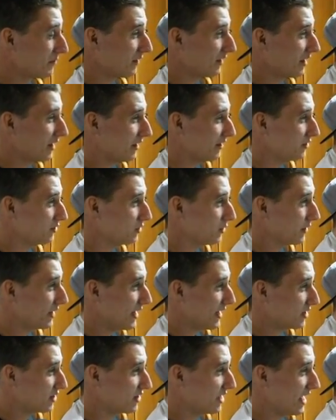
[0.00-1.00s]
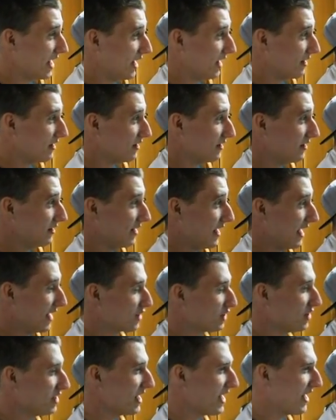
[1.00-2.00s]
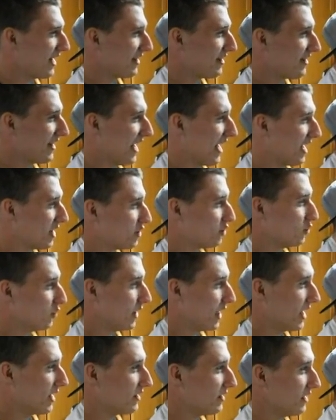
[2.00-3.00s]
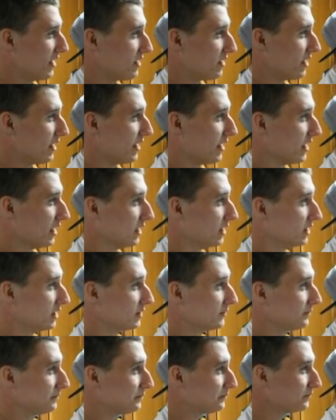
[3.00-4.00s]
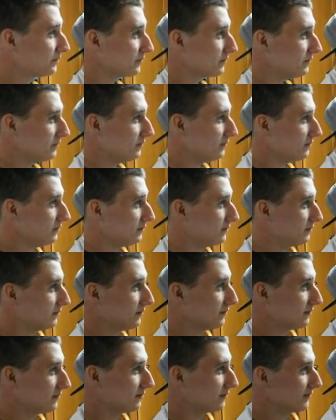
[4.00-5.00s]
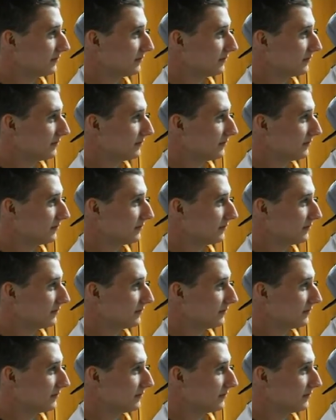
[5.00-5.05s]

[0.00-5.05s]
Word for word: Ugh. You know what actual ass tastes like? This.